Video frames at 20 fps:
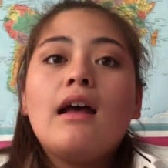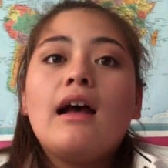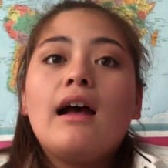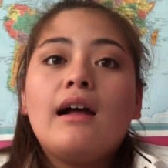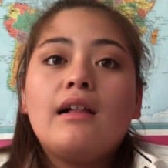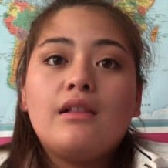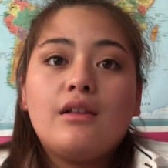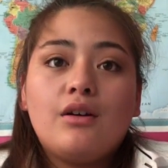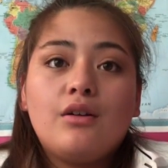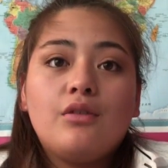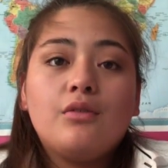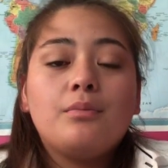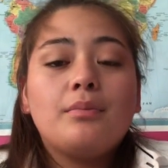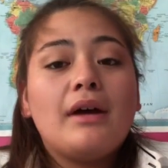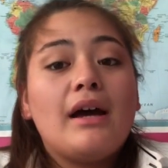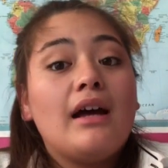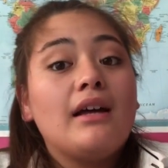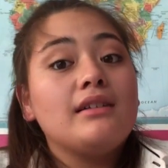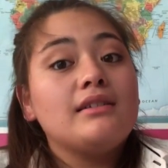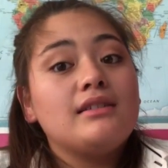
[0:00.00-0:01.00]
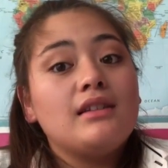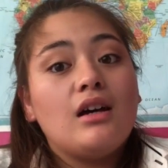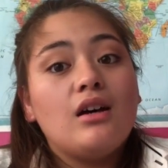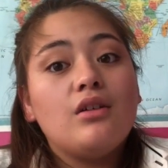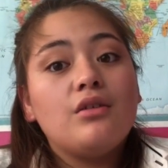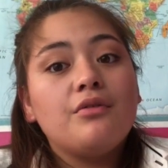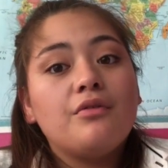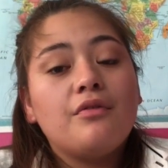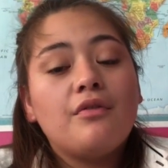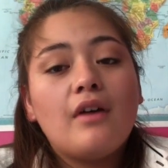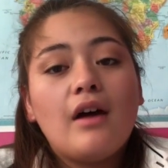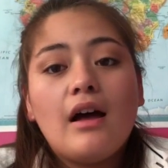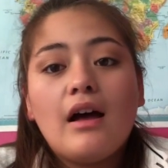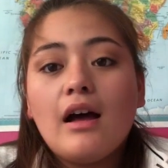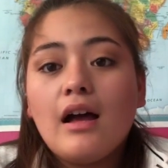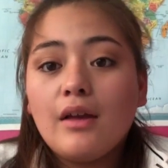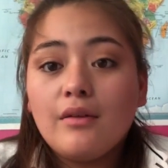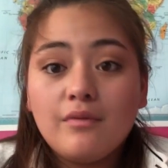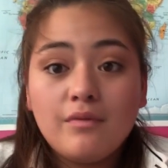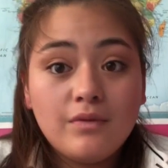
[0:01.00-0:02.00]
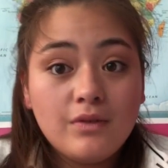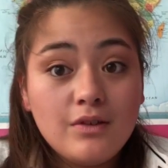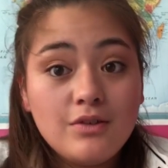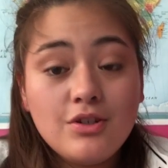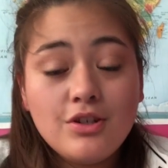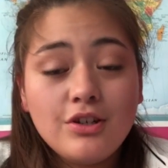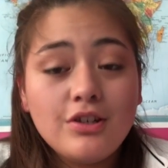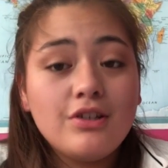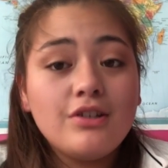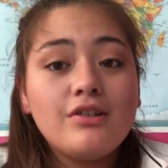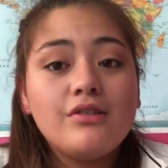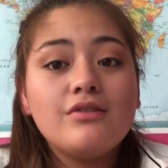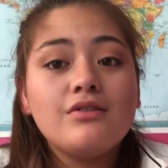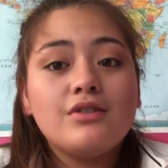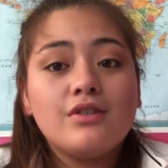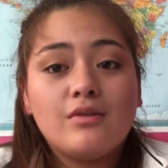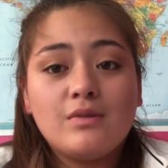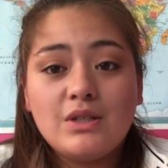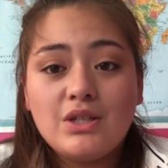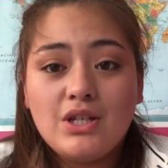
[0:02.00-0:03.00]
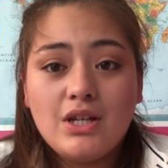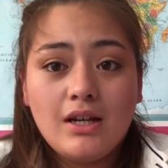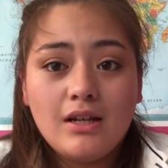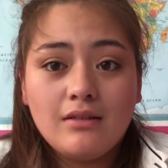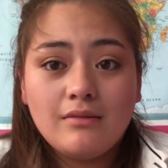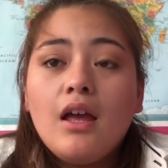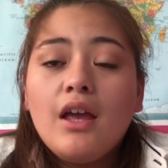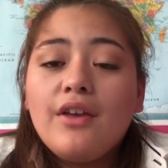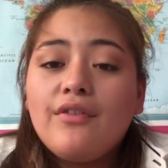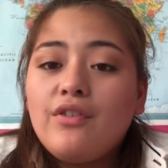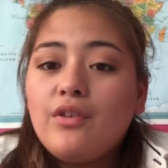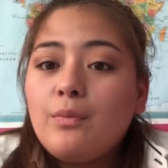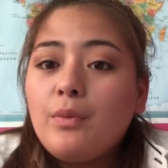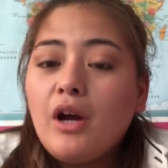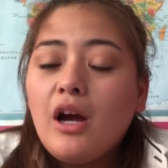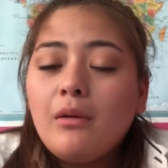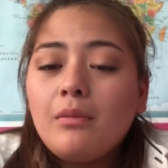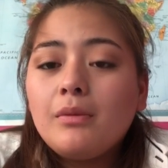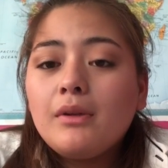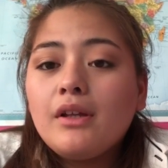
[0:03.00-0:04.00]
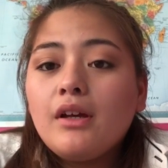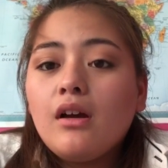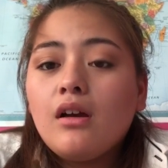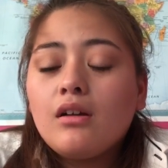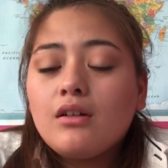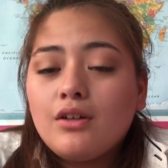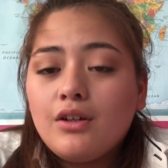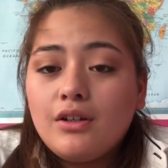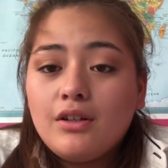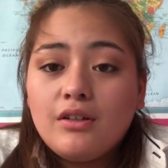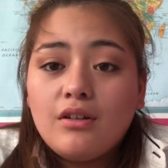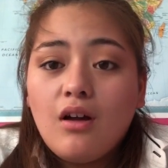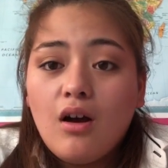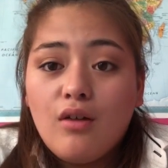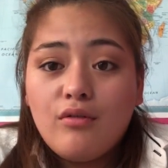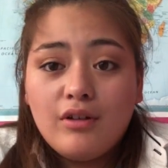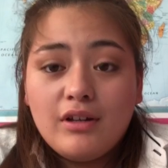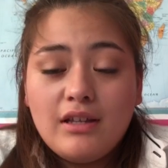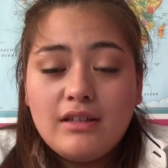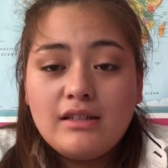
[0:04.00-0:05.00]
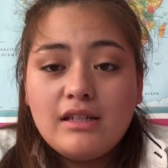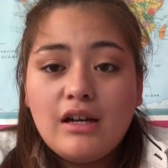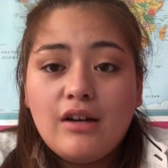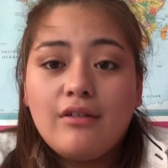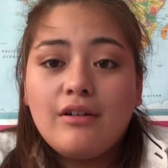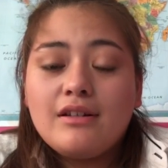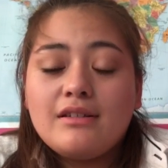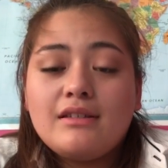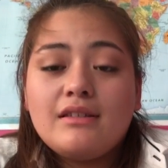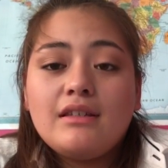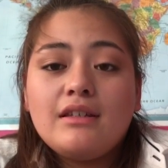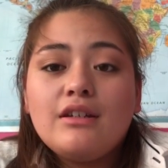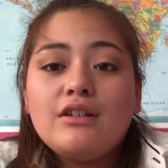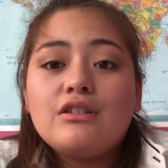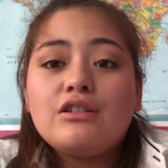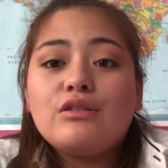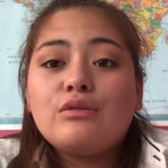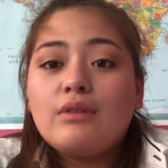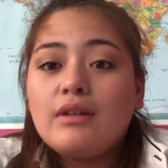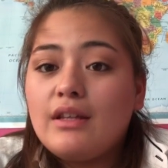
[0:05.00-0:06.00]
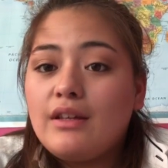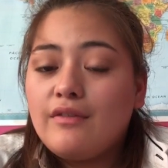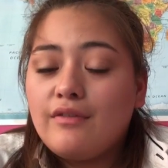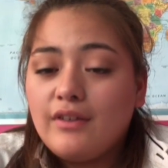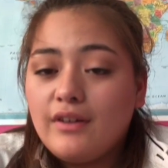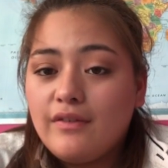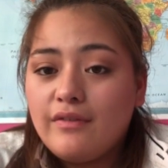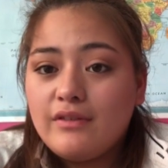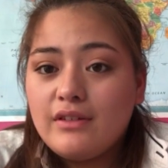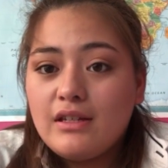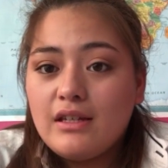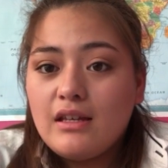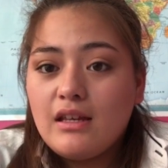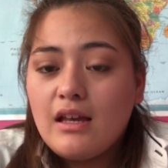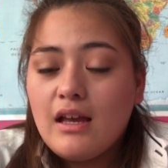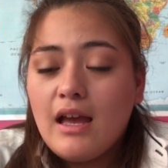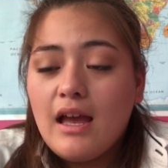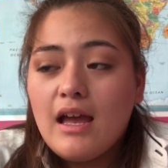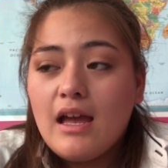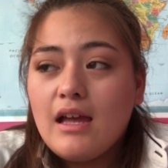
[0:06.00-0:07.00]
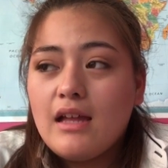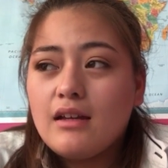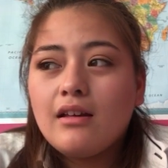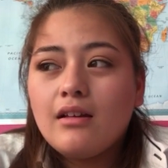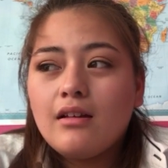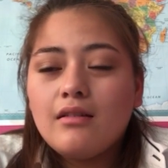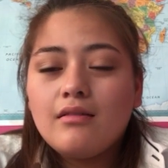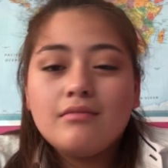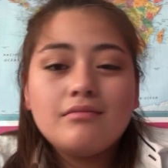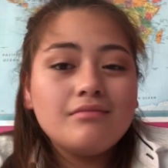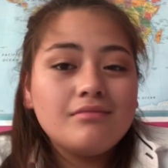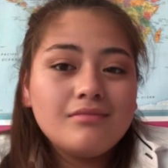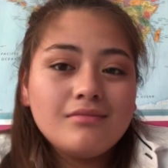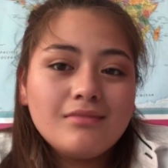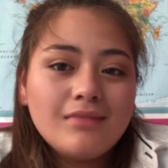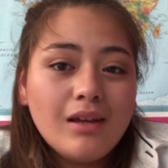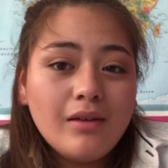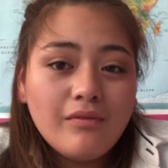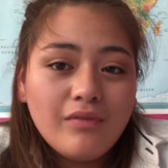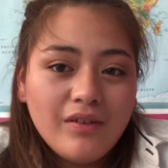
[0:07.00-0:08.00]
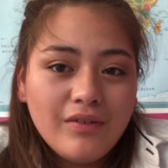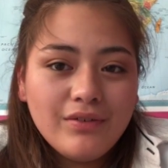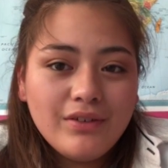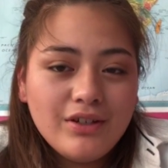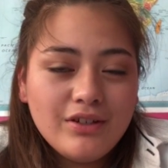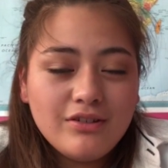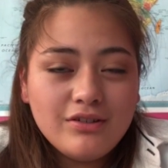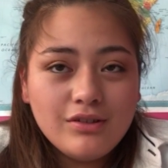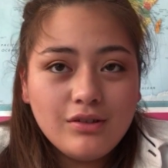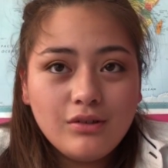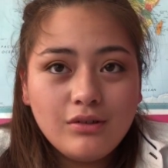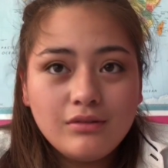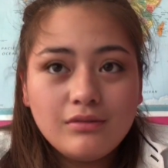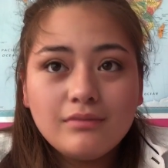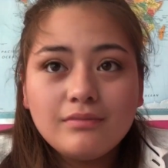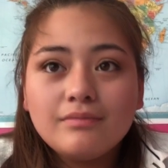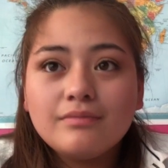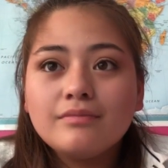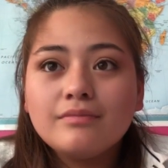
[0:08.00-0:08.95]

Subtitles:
Hello, past self. I'm future you, Zoe Chan. If you probably couldn't already tell, it's the year 2050 and I'm 50 years old.